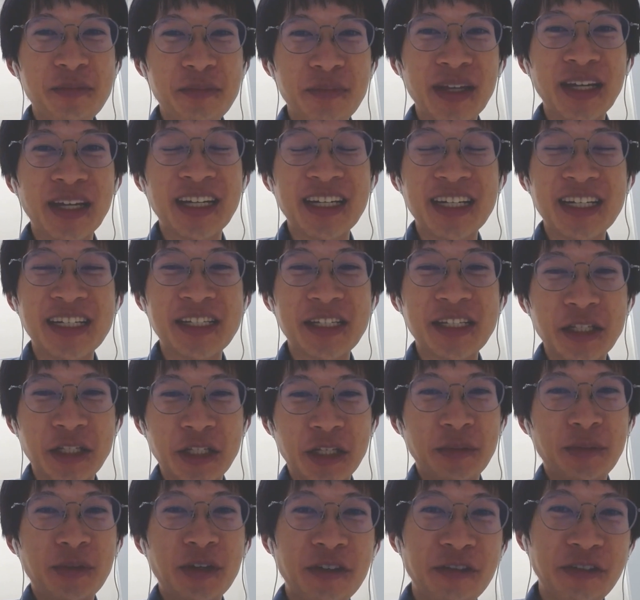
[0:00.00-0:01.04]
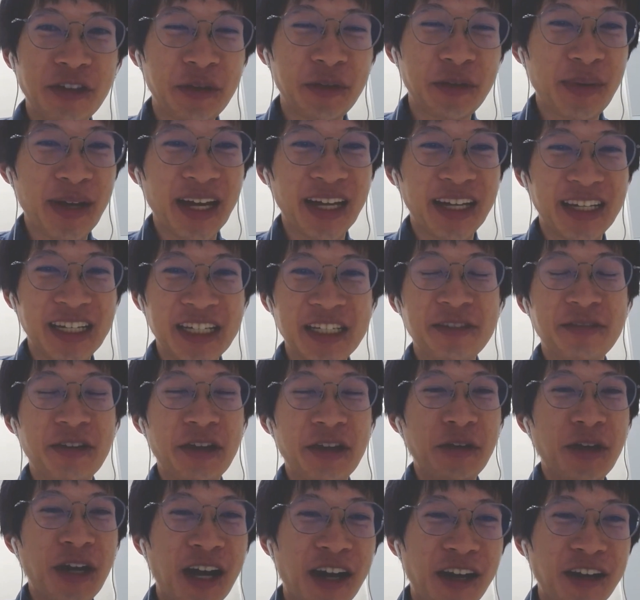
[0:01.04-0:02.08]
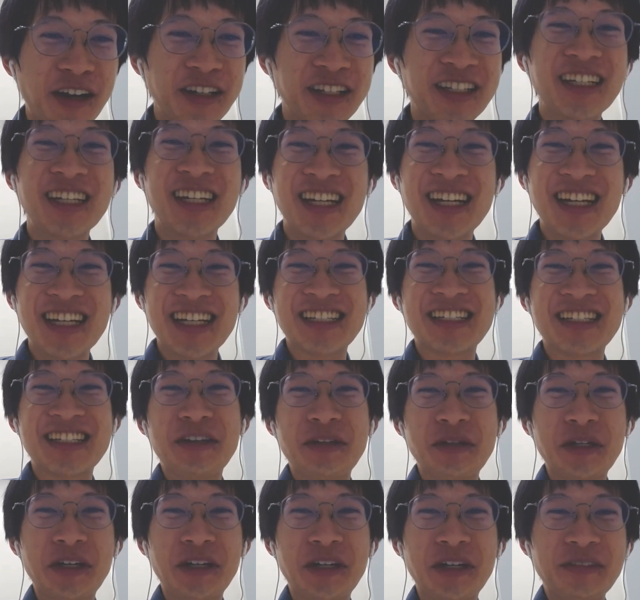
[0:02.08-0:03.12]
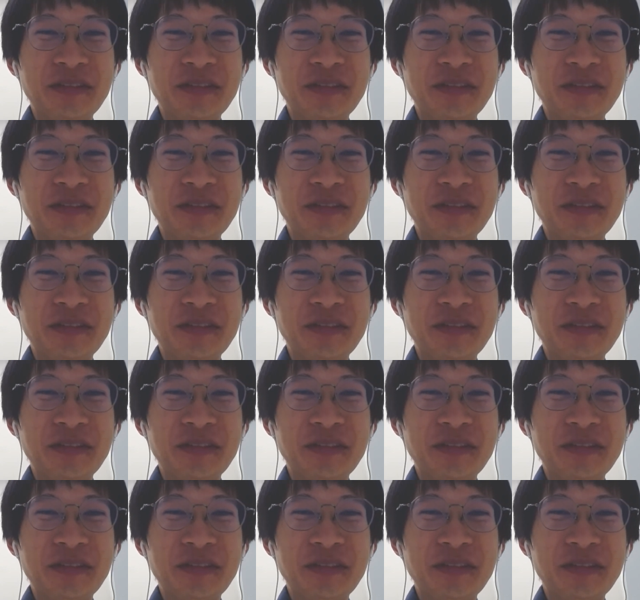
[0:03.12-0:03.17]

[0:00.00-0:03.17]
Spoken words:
because thermal feedback is very hard. So you